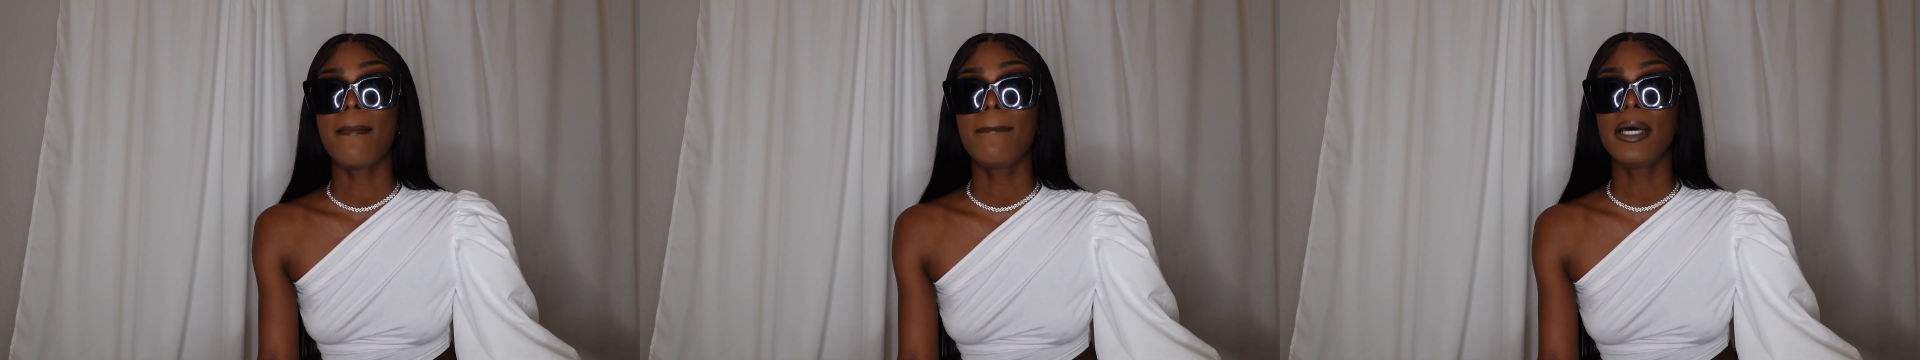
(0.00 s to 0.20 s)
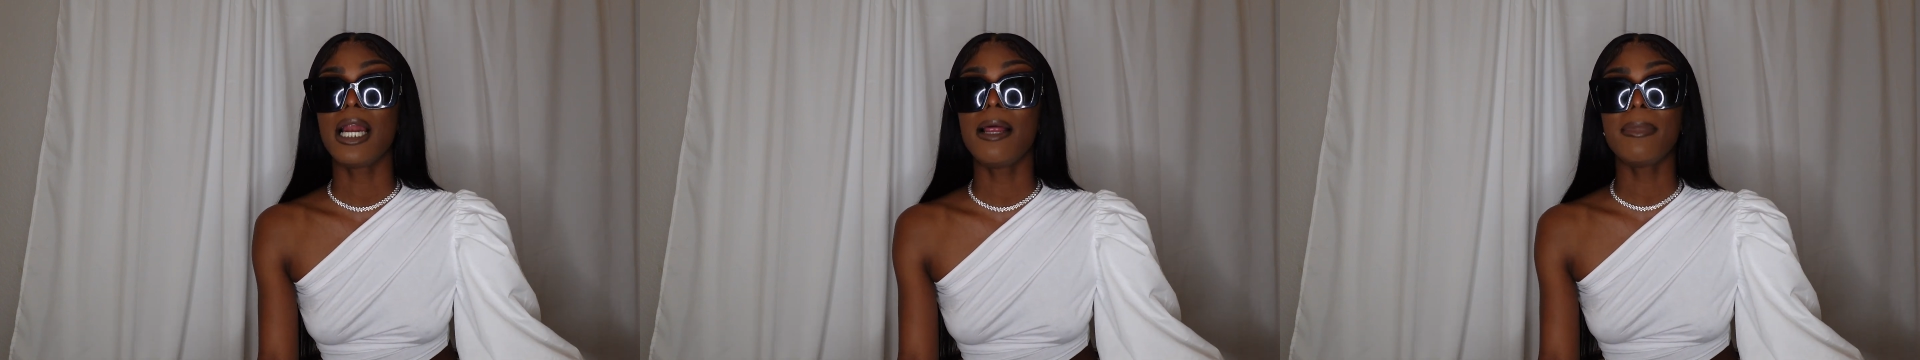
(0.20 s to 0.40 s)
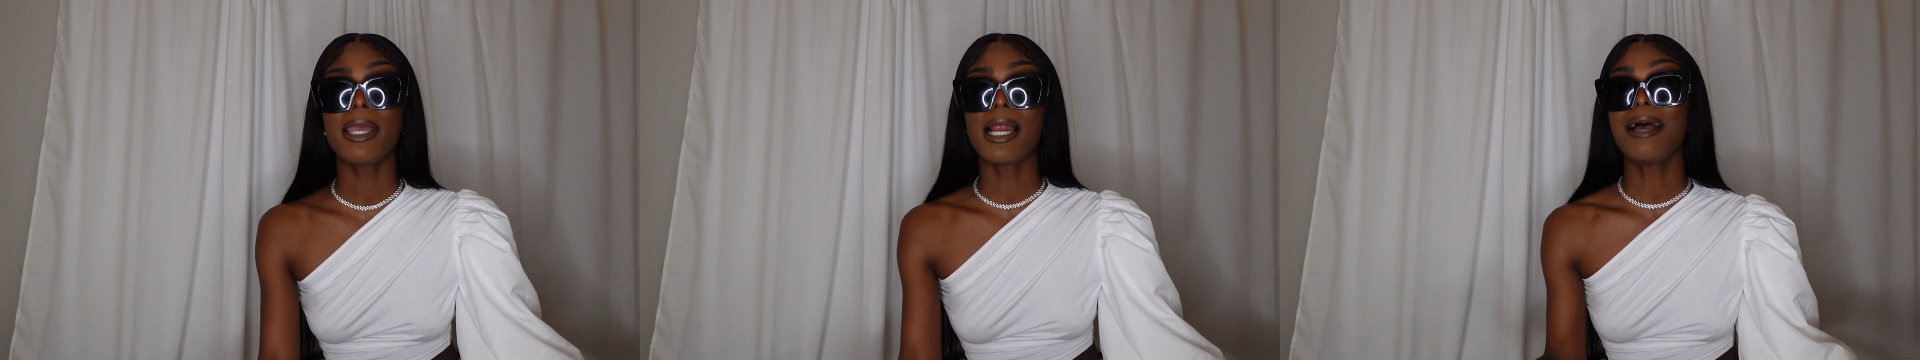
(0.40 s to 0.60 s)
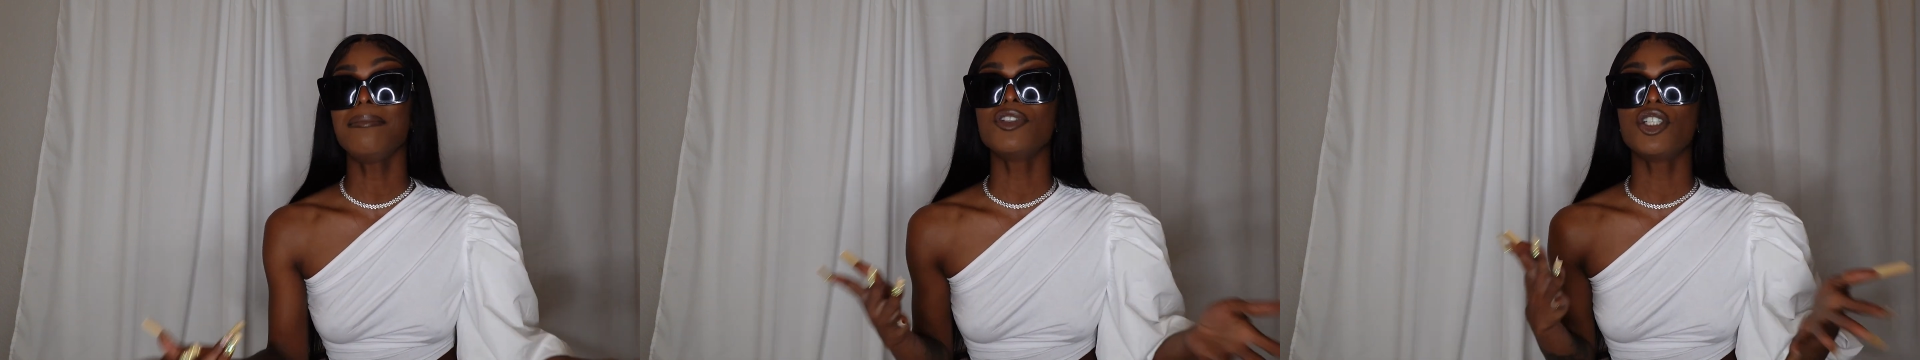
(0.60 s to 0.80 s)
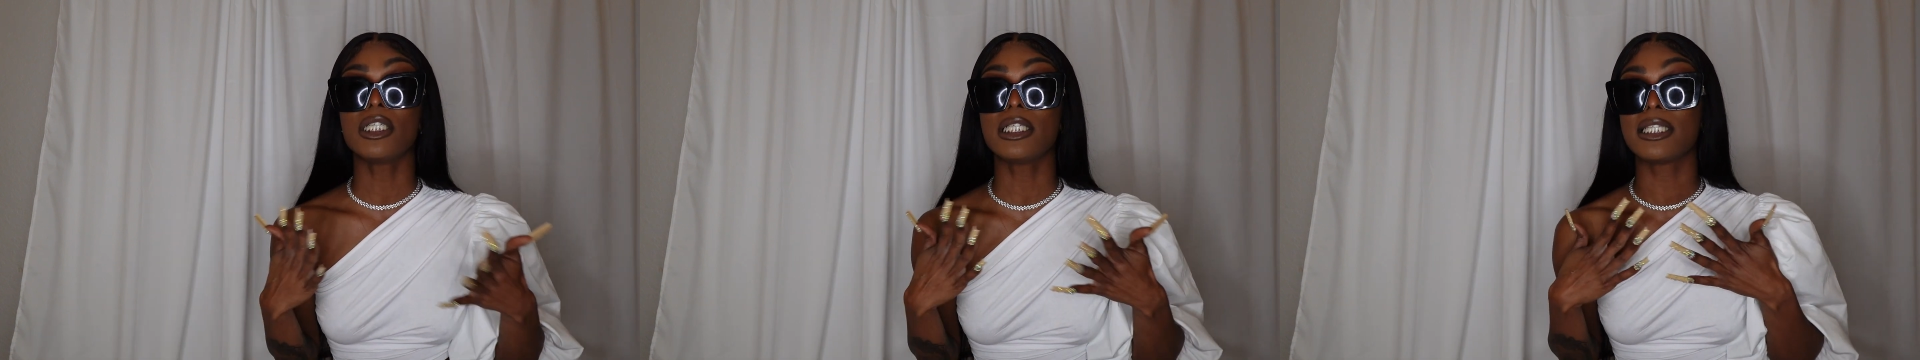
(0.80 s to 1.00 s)
But I mean, I'm
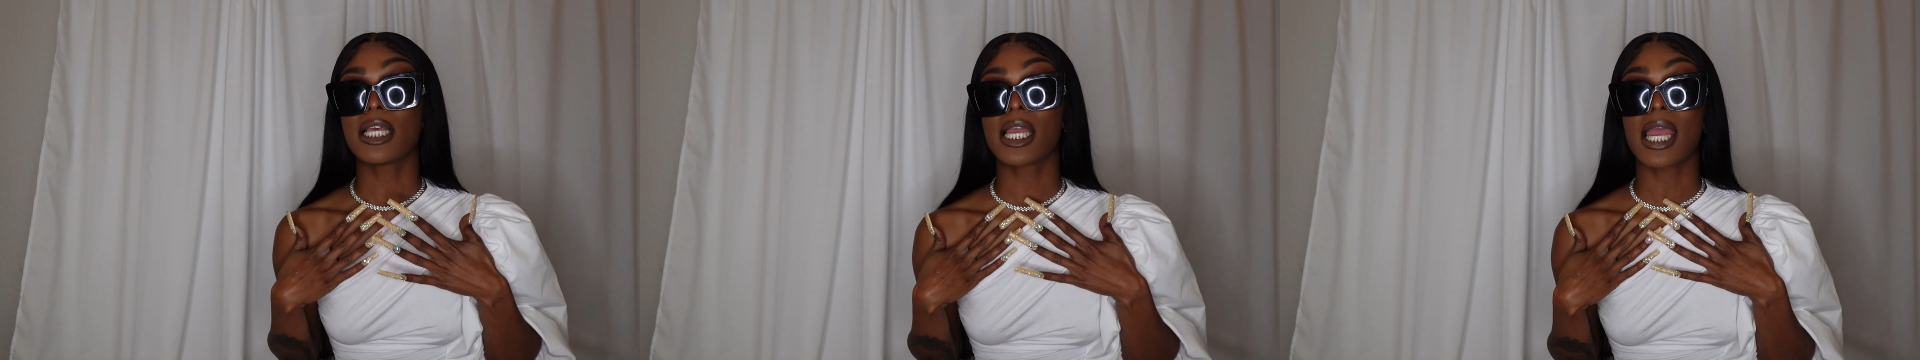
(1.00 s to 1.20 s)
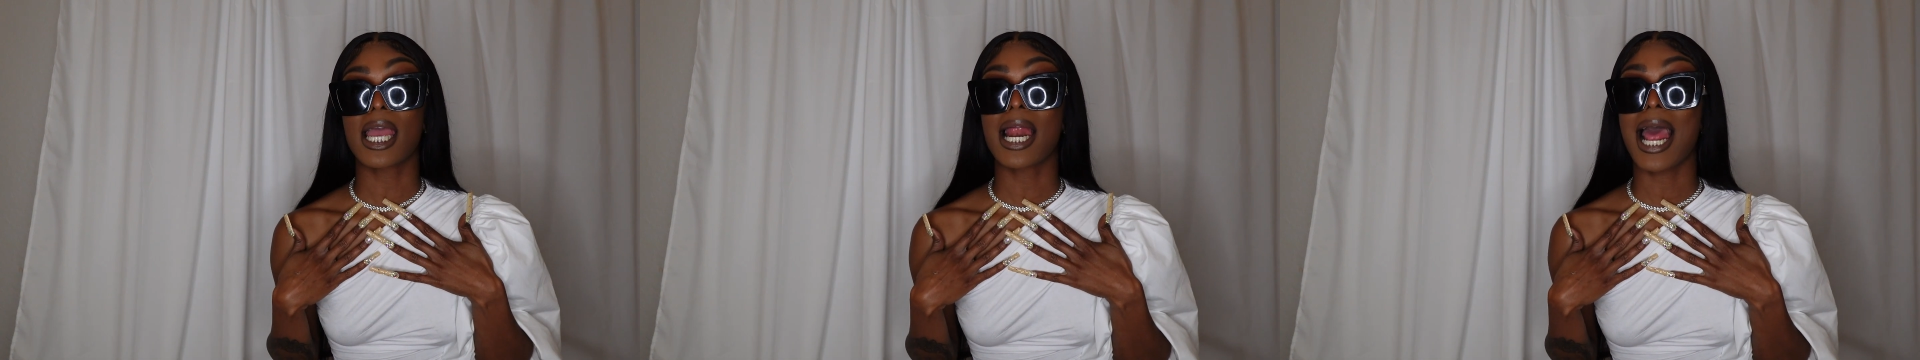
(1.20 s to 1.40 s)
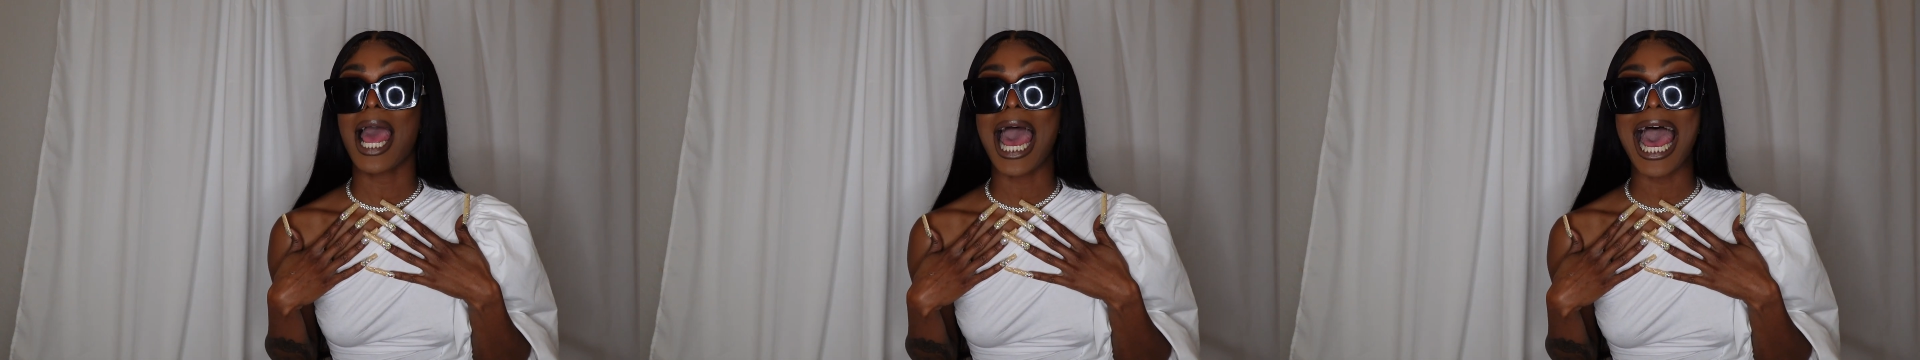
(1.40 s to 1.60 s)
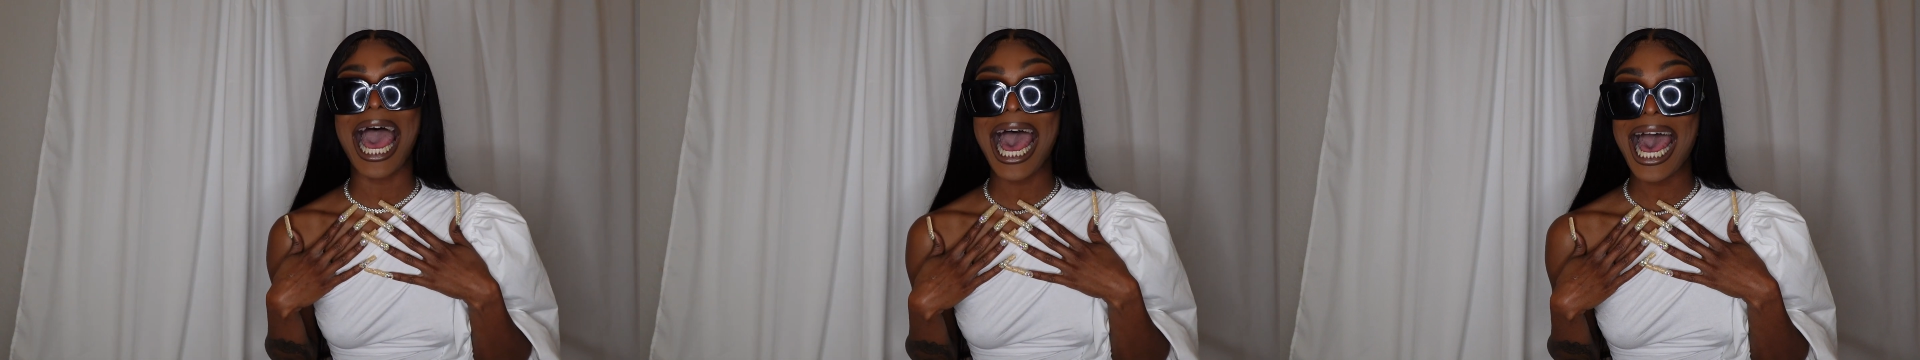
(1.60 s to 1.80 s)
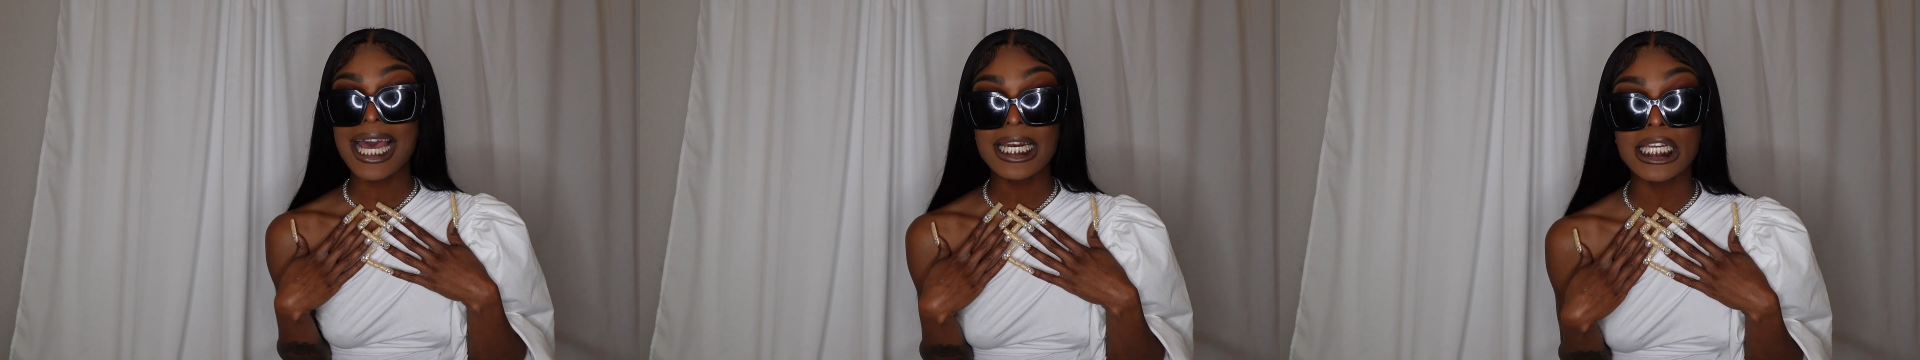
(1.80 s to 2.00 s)
just saying, I